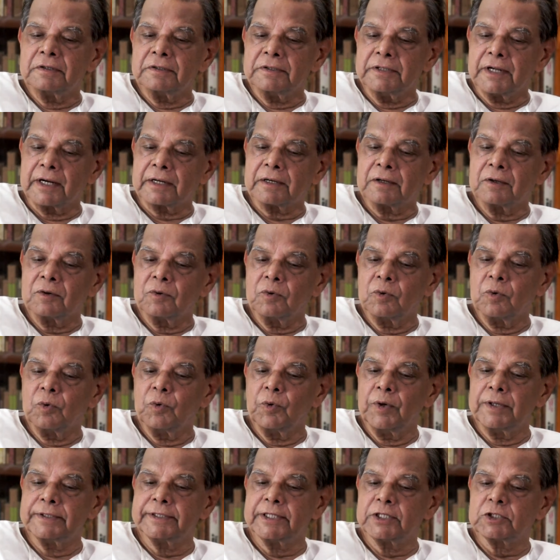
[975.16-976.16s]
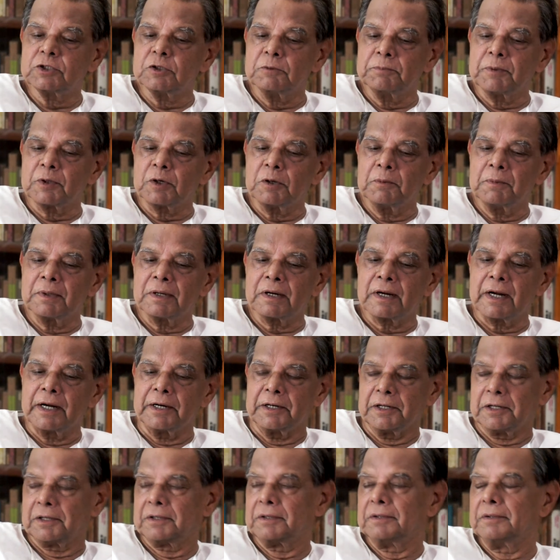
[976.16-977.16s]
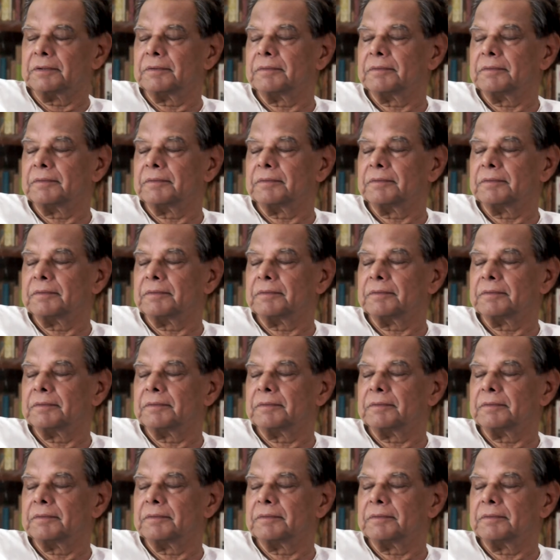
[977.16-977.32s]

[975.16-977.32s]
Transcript: Yet, who is the superhuman rider?